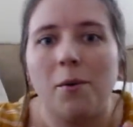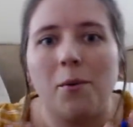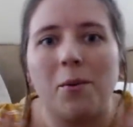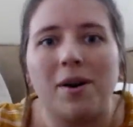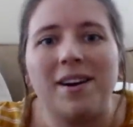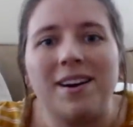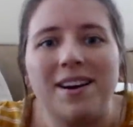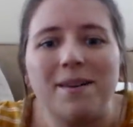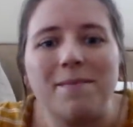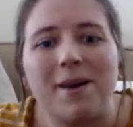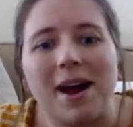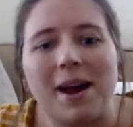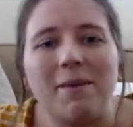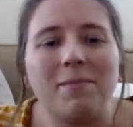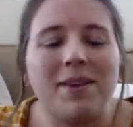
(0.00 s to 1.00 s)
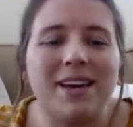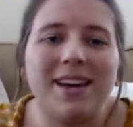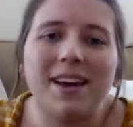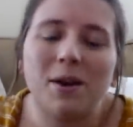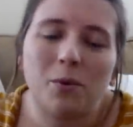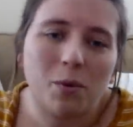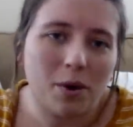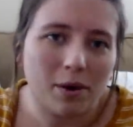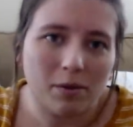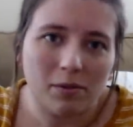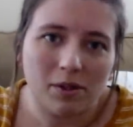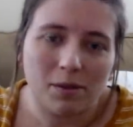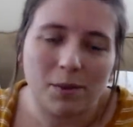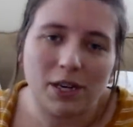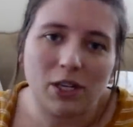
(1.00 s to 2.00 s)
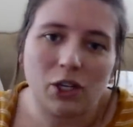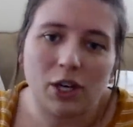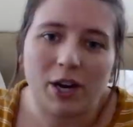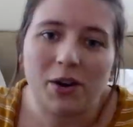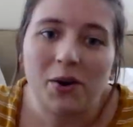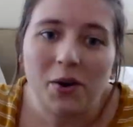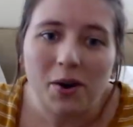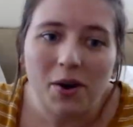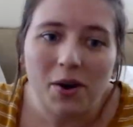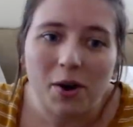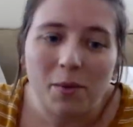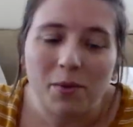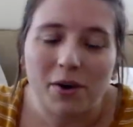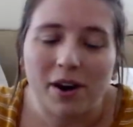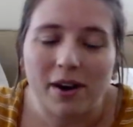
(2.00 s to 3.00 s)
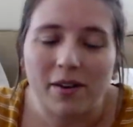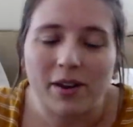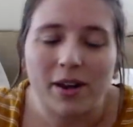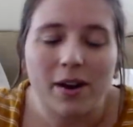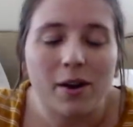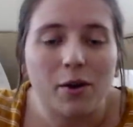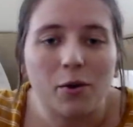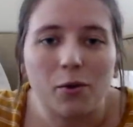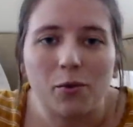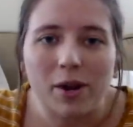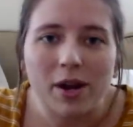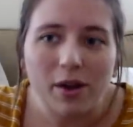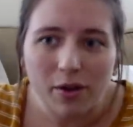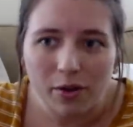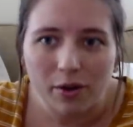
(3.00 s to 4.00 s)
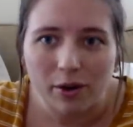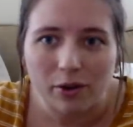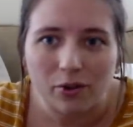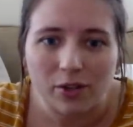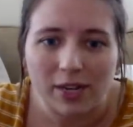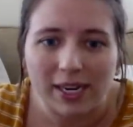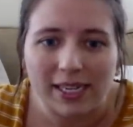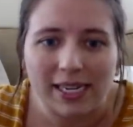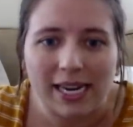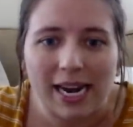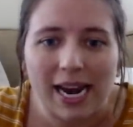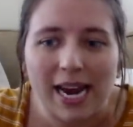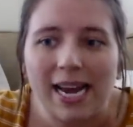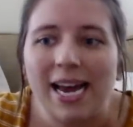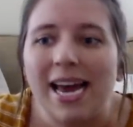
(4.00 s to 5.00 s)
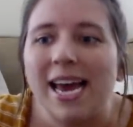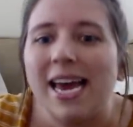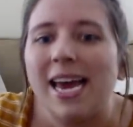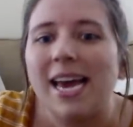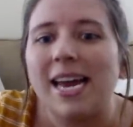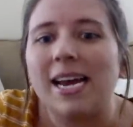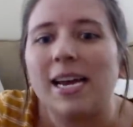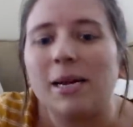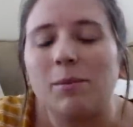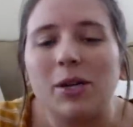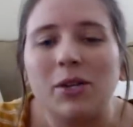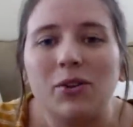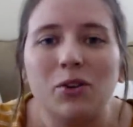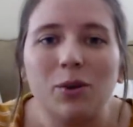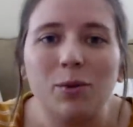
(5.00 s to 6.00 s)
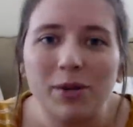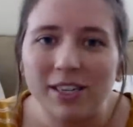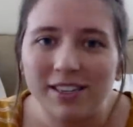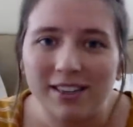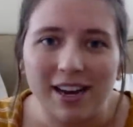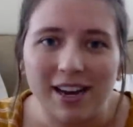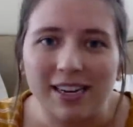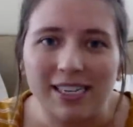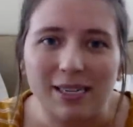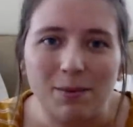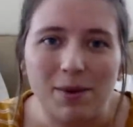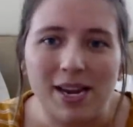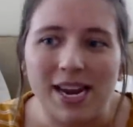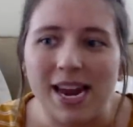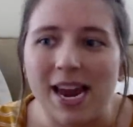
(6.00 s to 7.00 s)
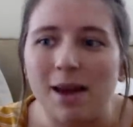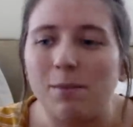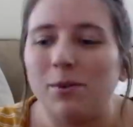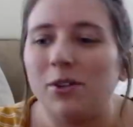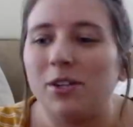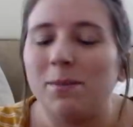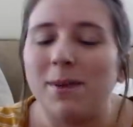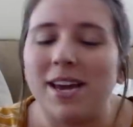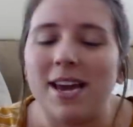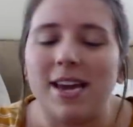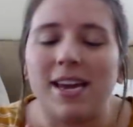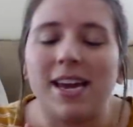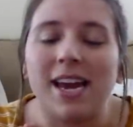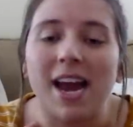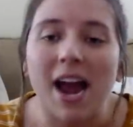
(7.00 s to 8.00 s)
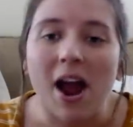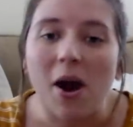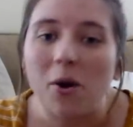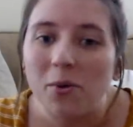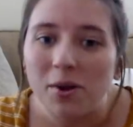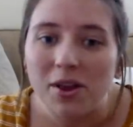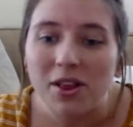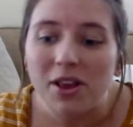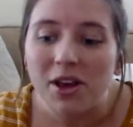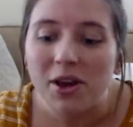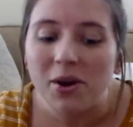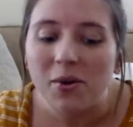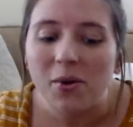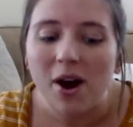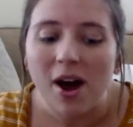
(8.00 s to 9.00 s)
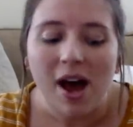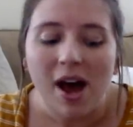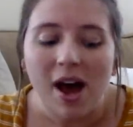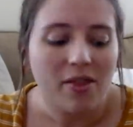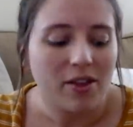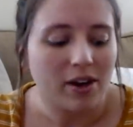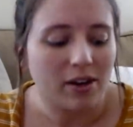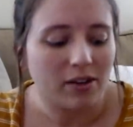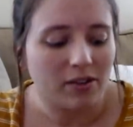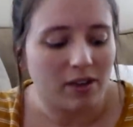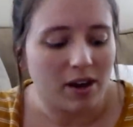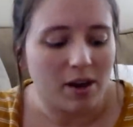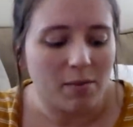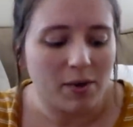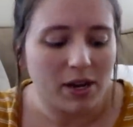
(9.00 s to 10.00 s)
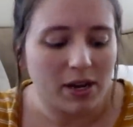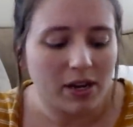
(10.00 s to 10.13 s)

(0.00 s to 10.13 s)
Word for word: What up? I'm B and welcome to my channel. I hope you're having a great Thursday today, and I am super excited to be able to be hanging out with you. There are some